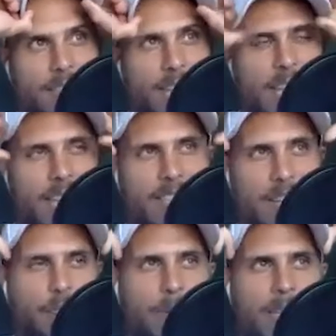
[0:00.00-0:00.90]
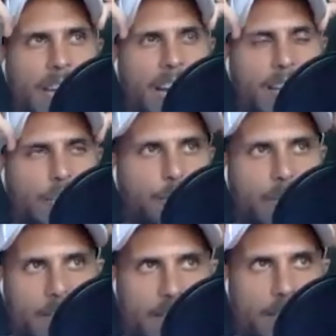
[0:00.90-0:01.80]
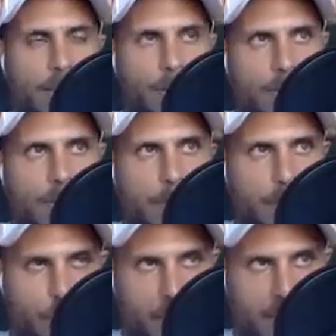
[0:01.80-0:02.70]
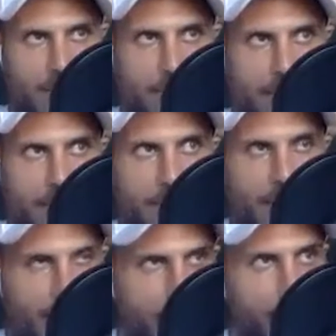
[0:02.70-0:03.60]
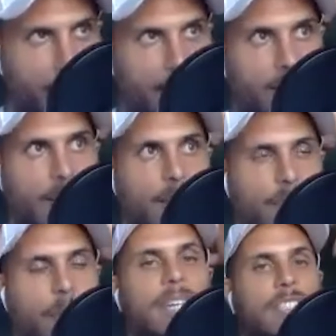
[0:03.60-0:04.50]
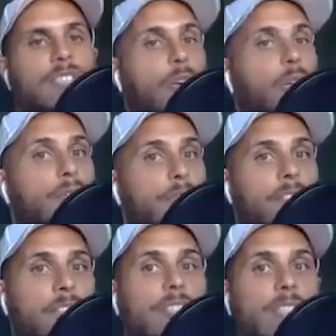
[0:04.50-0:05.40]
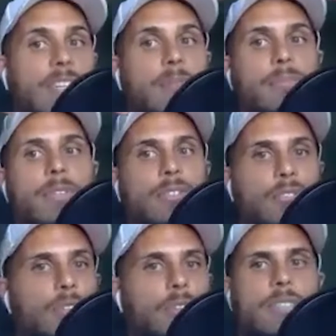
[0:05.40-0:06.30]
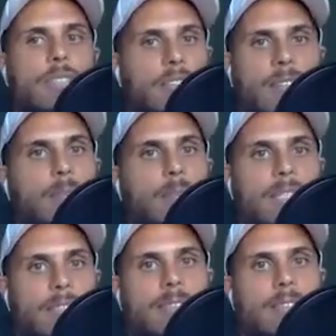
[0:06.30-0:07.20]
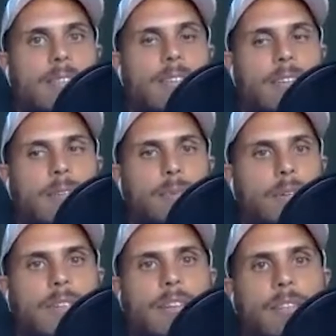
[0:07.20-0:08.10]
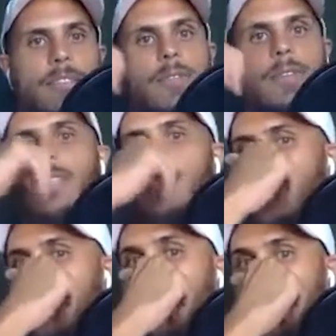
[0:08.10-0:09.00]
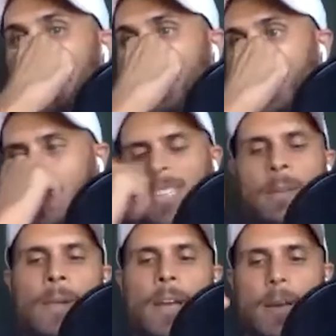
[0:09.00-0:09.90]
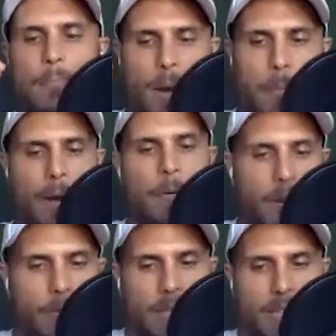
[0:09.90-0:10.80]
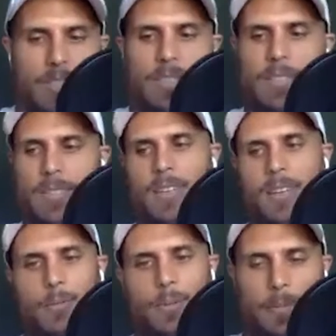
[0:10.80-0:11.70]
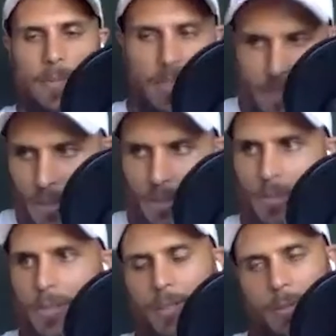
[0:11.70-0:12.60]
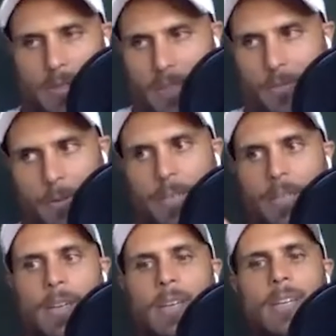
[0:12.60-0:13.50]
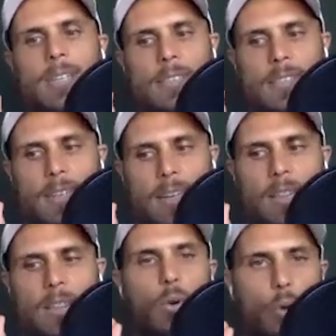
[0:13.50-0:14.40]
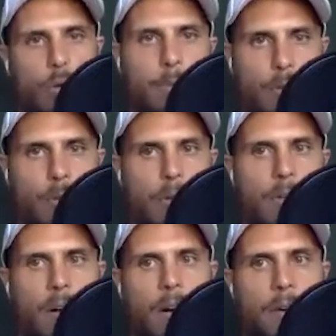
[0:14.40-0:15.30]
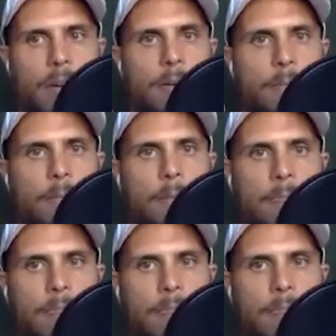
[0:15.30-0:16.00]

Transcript: it's tough because Atlas Shrugged, holds a special place in my heart. But like from a historical fiction standpoint, Shogun is like the best book that I've ever read that's historical fiction. And my recommendation, and I'll recommend this to you, I do it to everyone, is get the Audible on